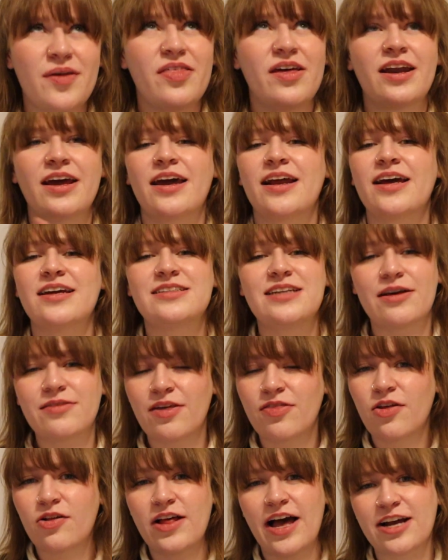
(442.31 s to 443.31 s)
But then again, I doubt
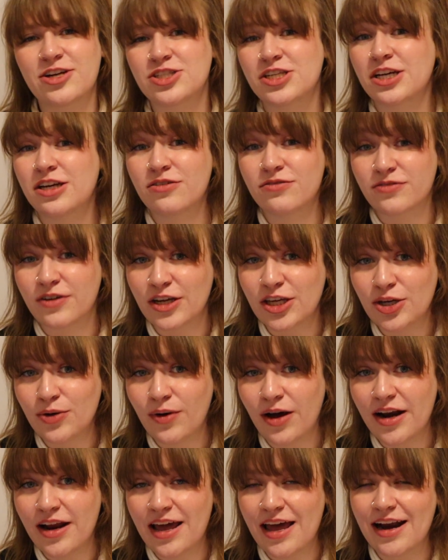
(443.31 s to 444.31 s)
that they'll actually confront you
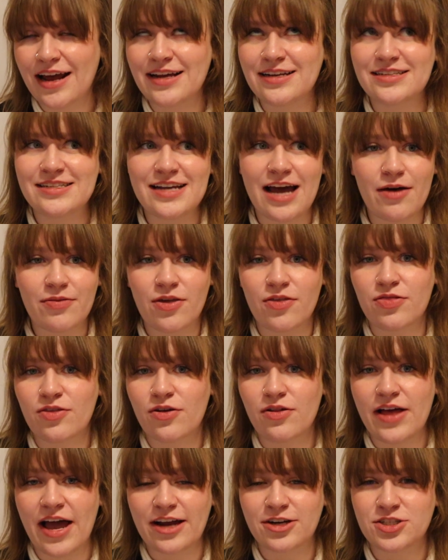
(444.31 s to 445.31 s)
on it, and I doubt that
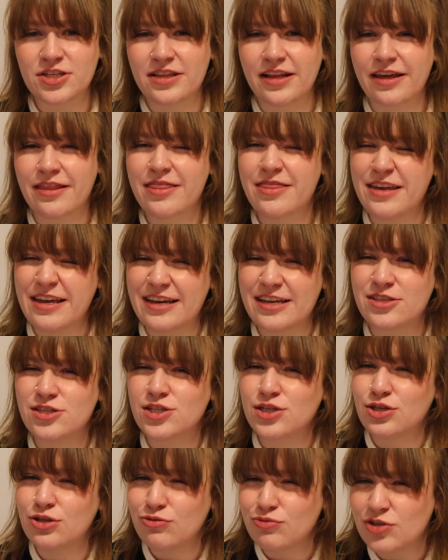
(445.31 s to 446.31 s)
they'll actually like think
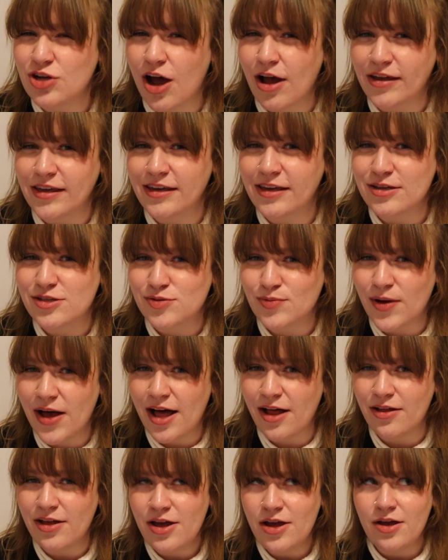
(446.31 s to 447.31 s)
it's you talking as
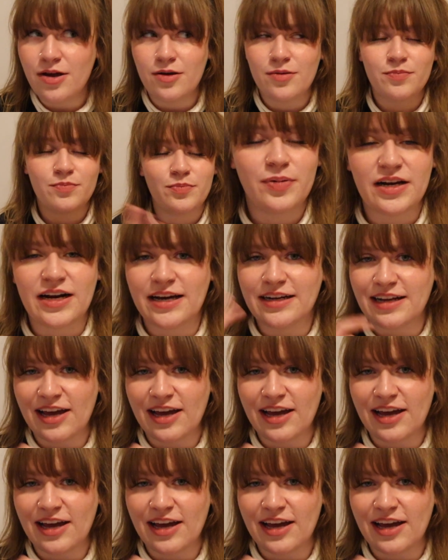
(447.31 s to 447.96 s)
well, but I